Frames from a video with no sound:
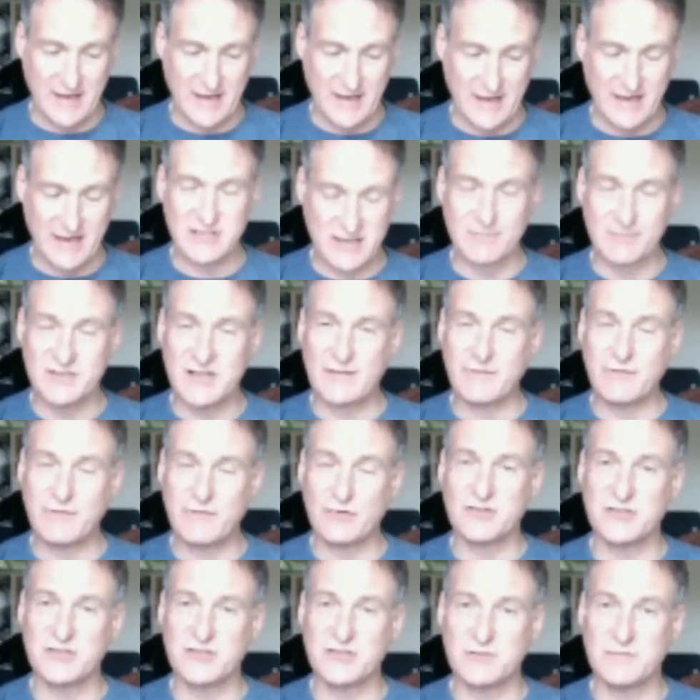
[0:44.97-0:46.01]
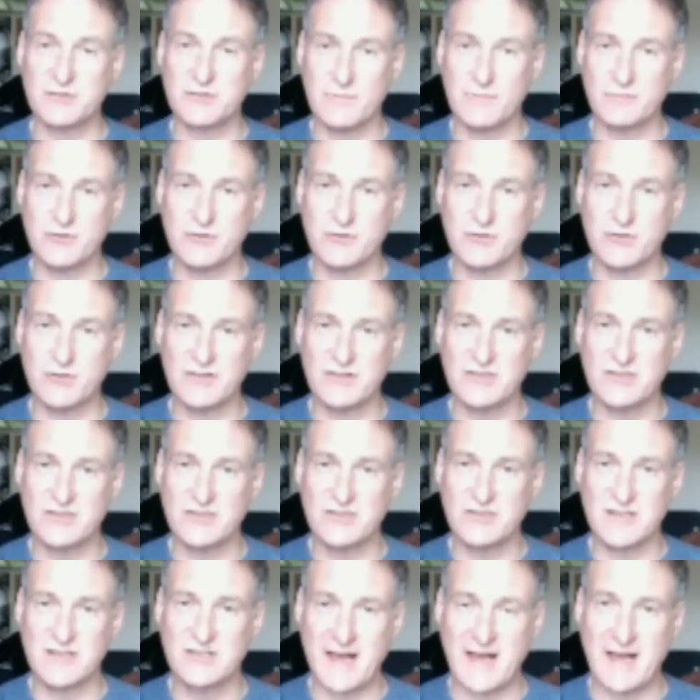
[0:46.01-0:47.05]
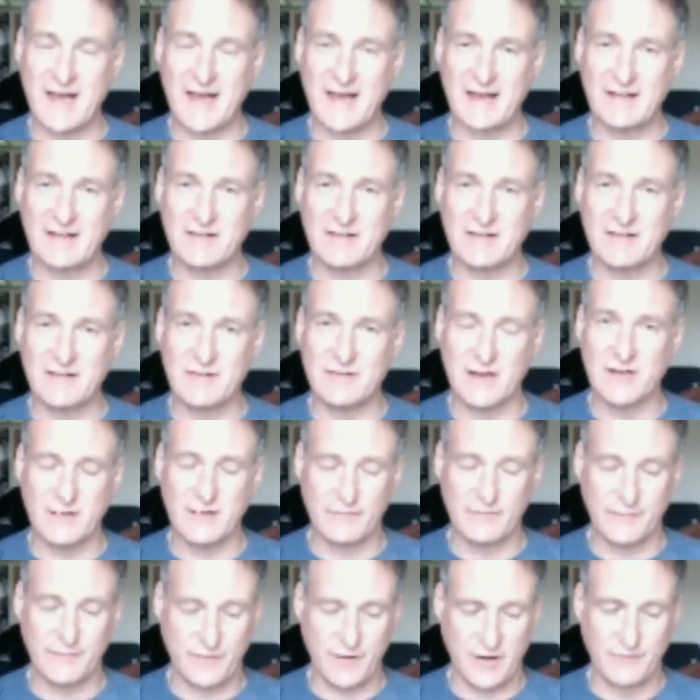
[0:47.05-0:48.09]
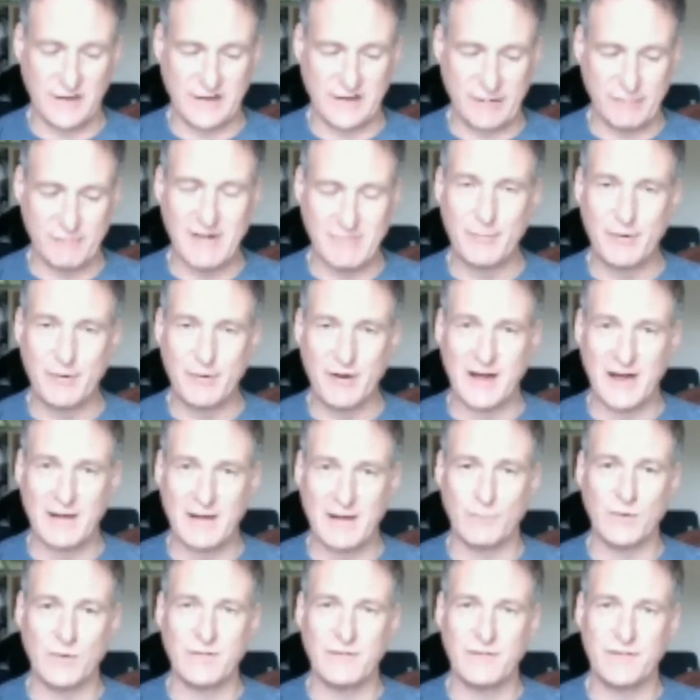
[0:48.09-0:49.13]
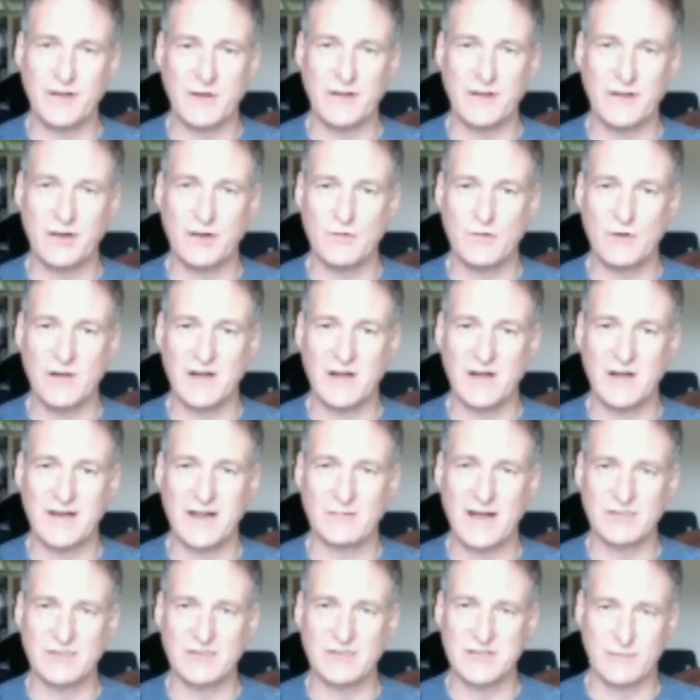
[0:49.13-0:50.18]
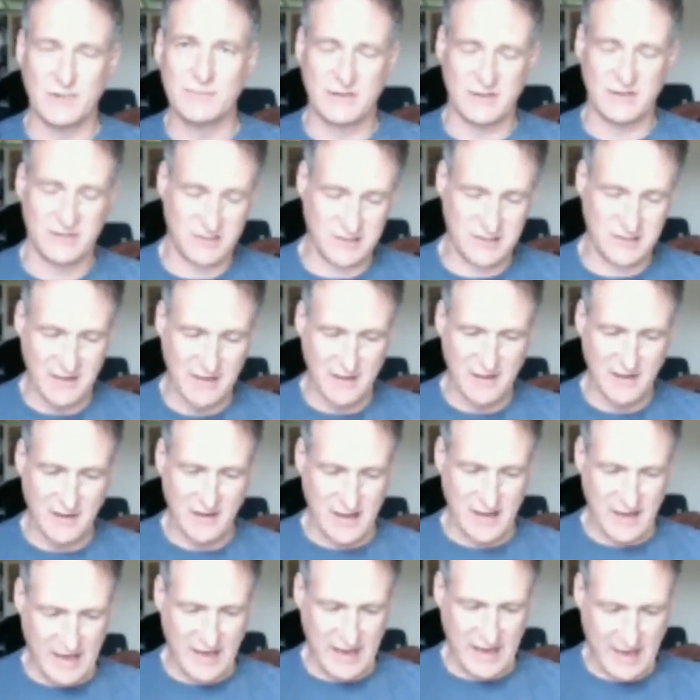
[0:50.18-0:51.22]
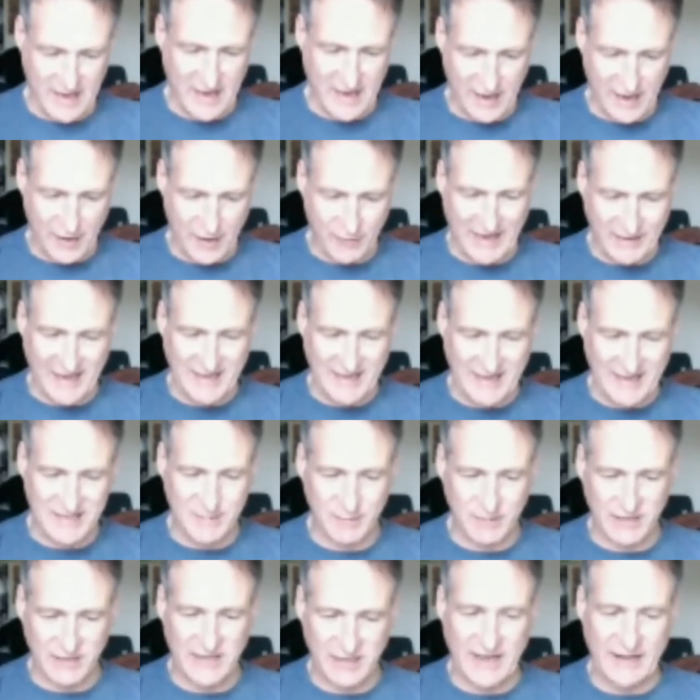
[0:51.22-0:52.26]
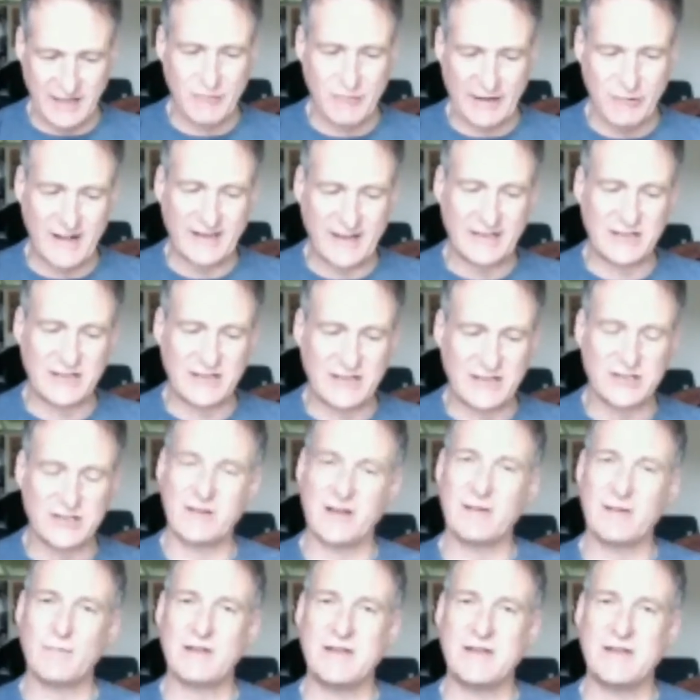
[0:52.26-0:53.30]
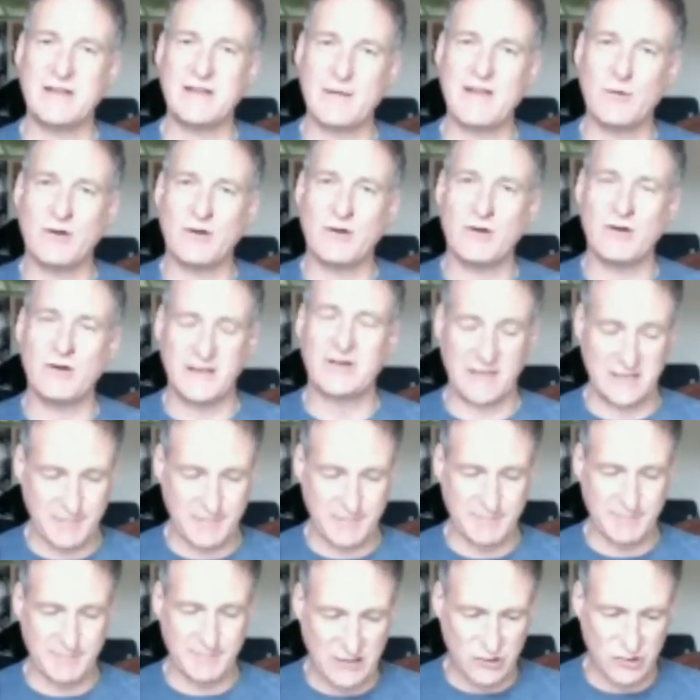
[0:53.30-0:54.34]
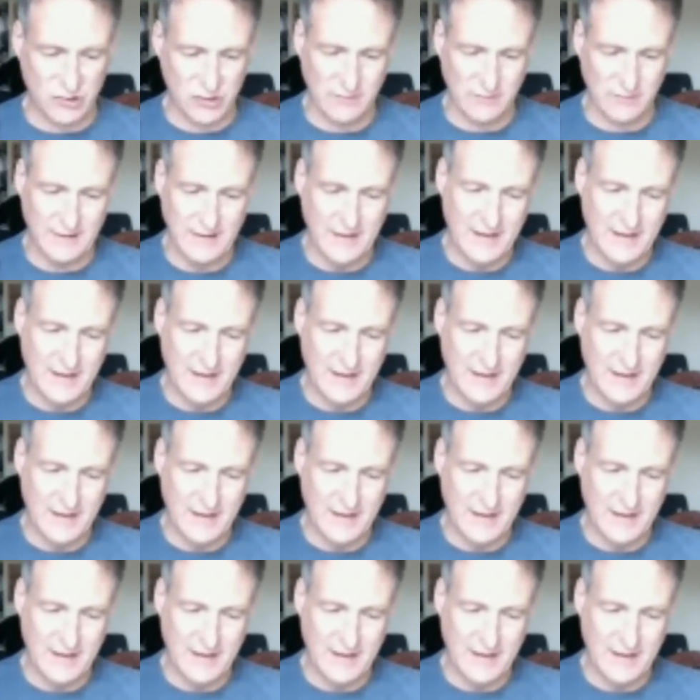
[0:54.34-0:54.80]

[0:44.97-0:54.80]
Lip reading: some stuff on subscriptions, and finally wrapping up with a few announcements. Okay, so we're going to get cracking straight in with network expansion.